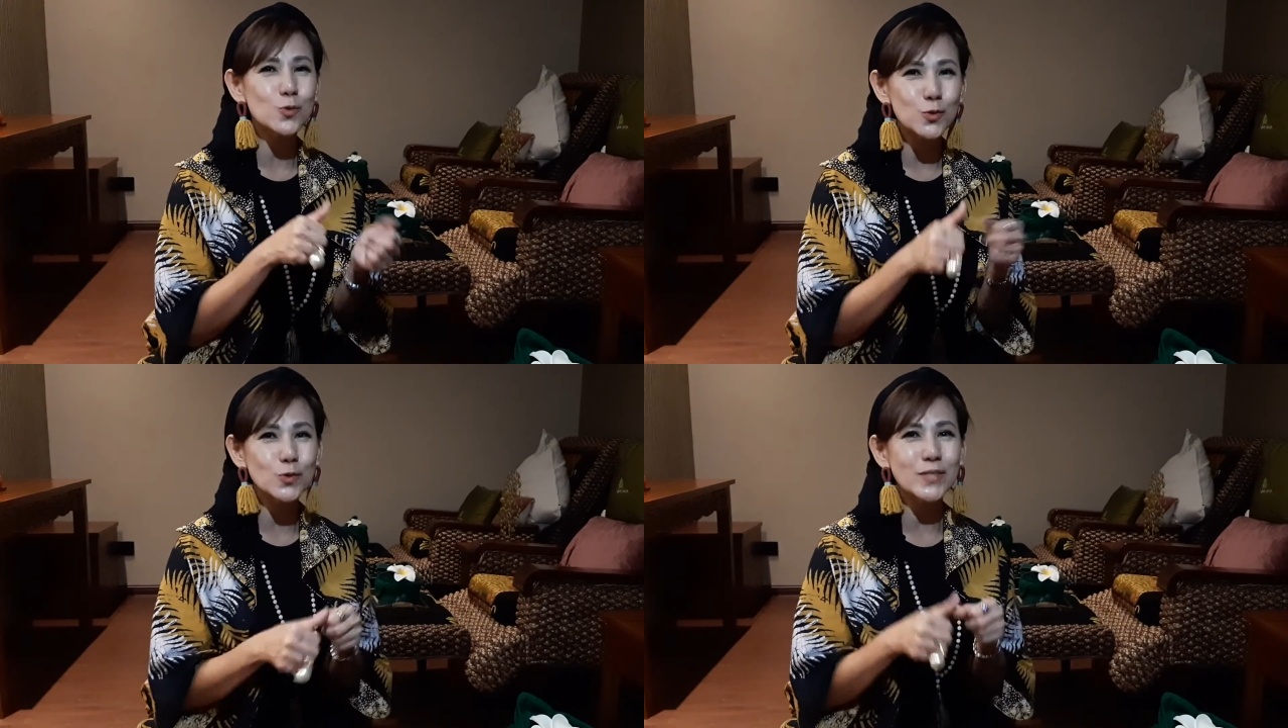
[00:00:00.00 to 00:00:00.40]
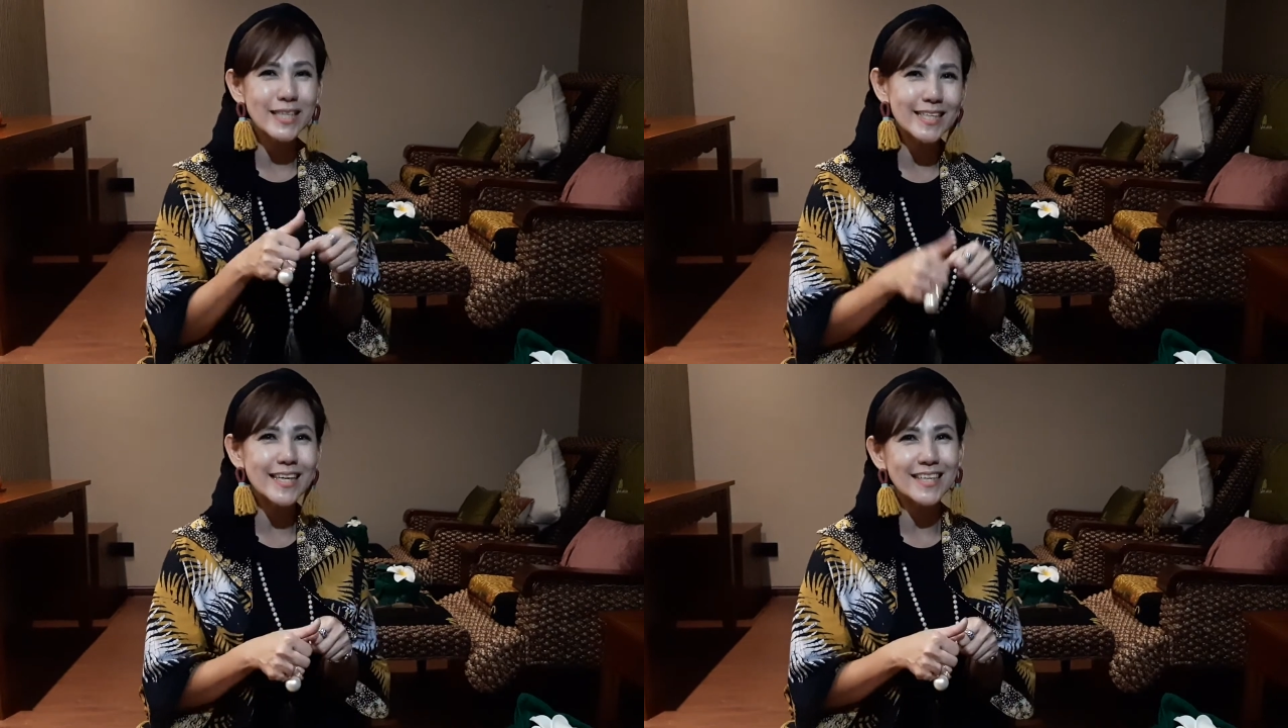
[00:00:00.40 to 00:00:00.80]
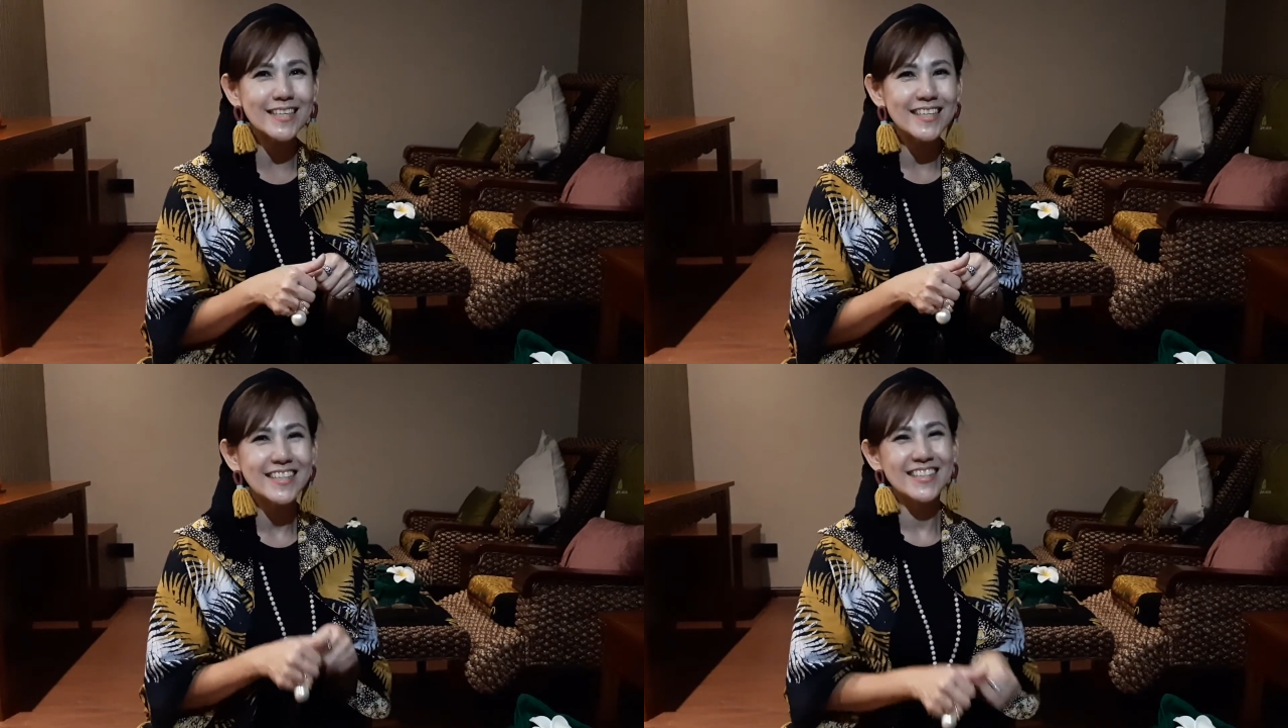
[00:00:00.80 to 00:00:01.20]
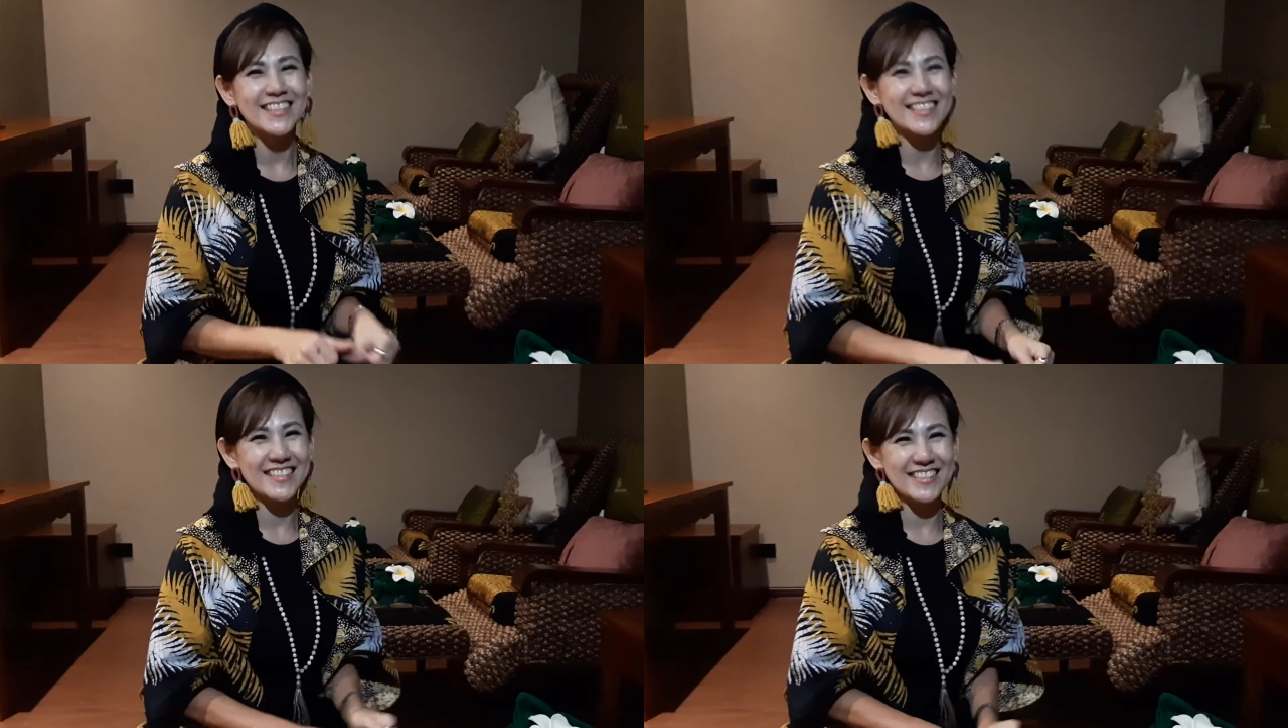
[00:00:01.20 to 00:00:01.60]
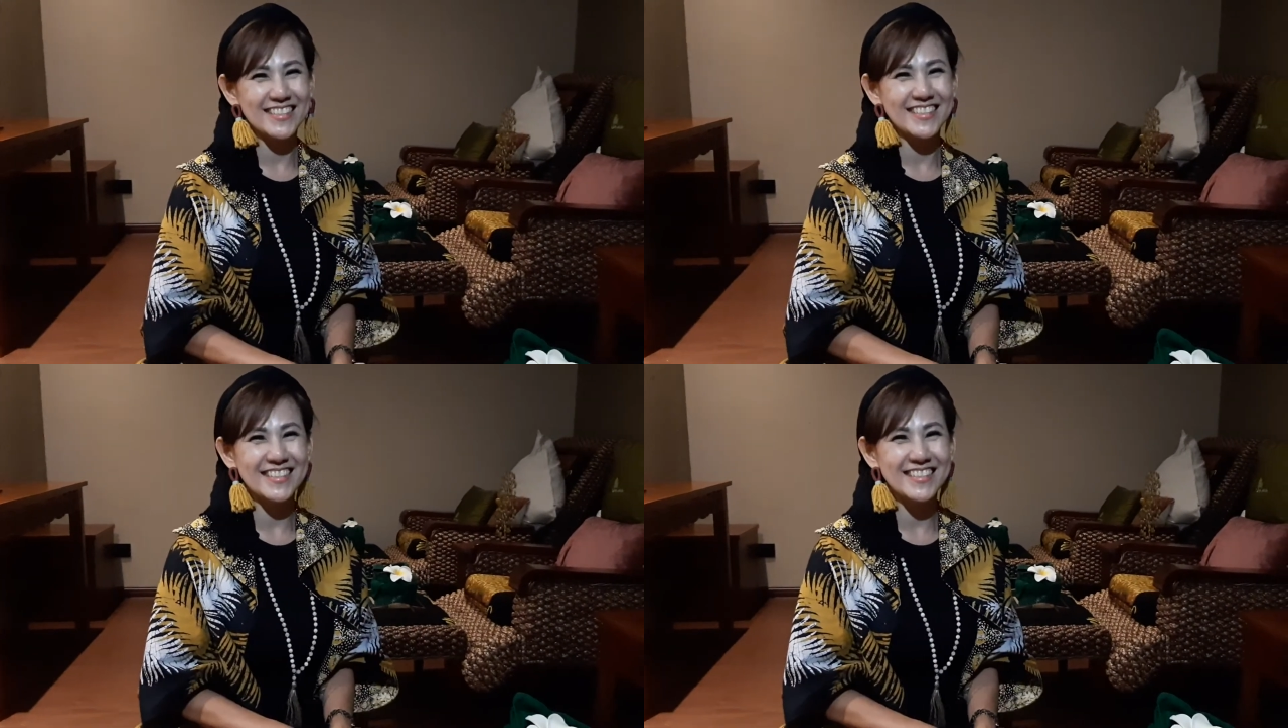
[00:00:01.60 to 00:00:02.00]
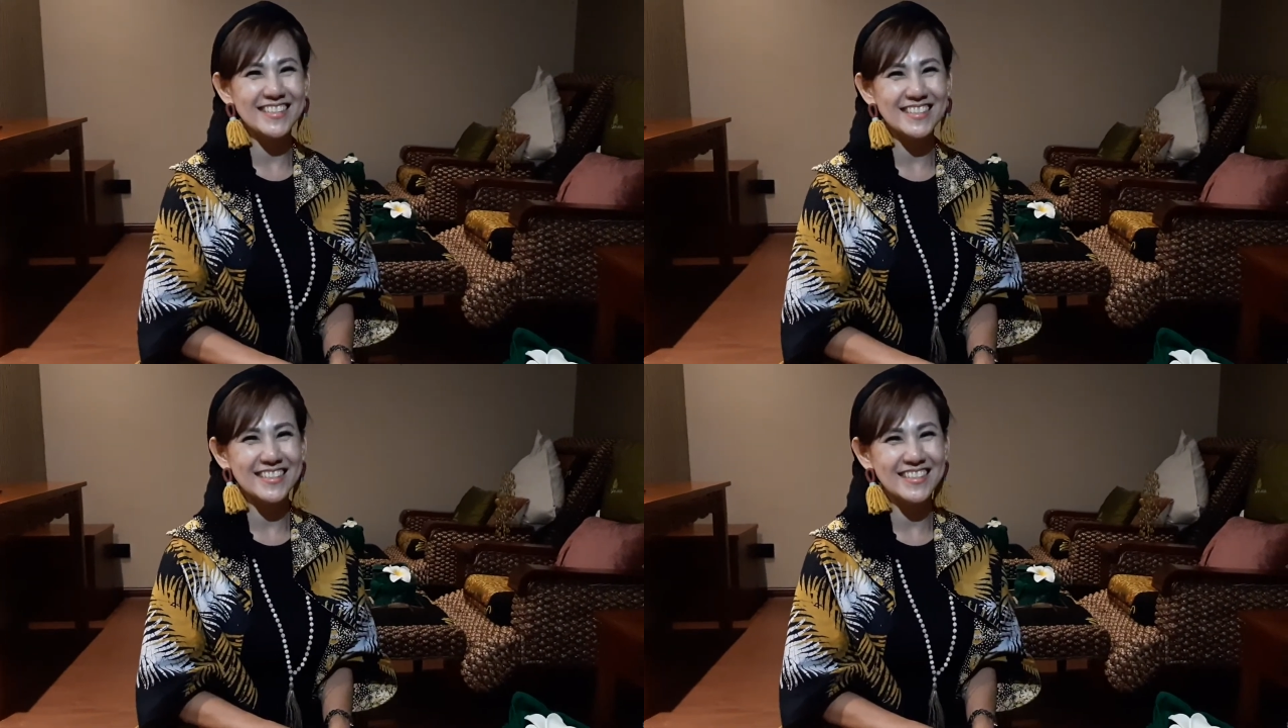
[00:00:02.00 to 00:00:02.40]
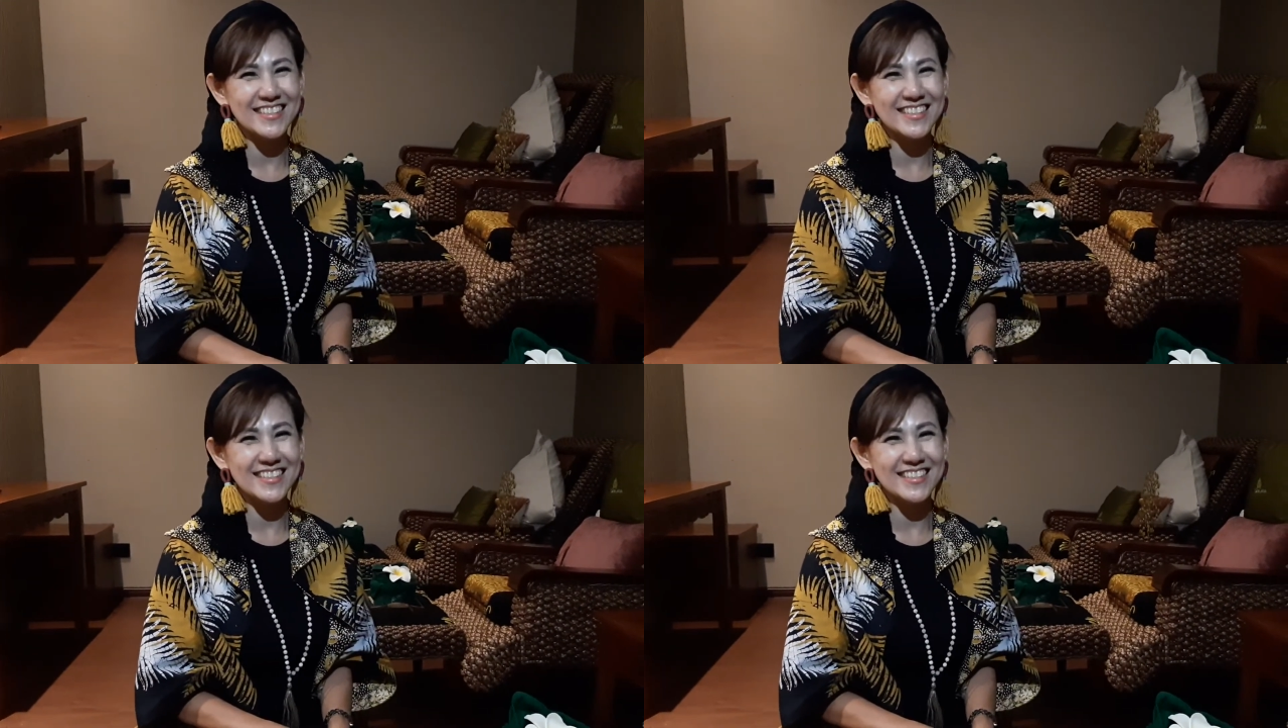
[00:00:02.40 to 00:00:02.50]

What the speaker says: Dusun Inai.